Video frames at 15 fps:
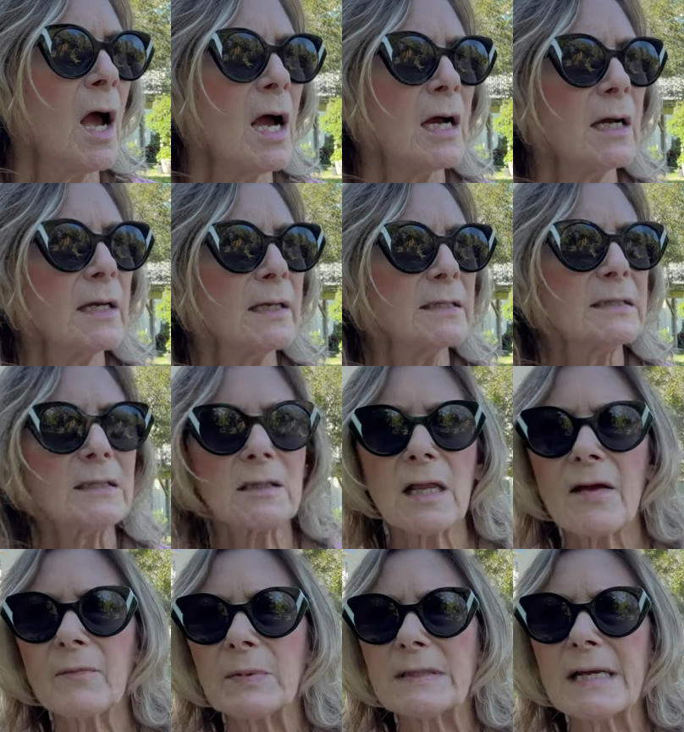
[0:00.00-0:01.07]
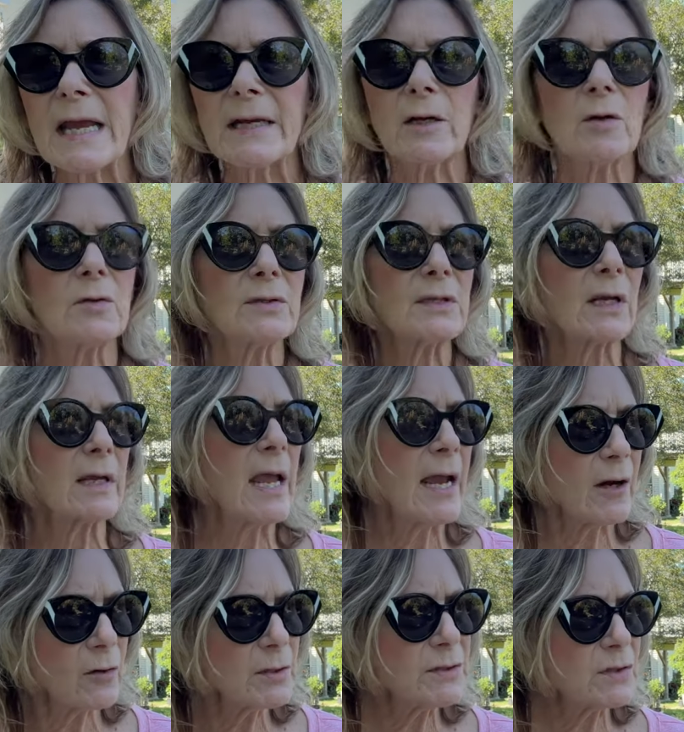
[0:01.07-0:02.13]
I still have potatoes and
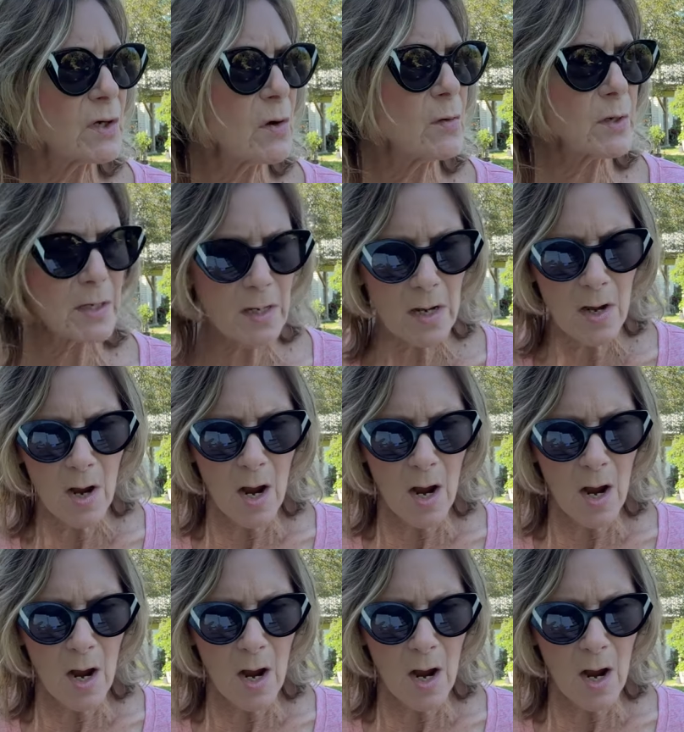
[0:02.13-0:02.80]
carrots going,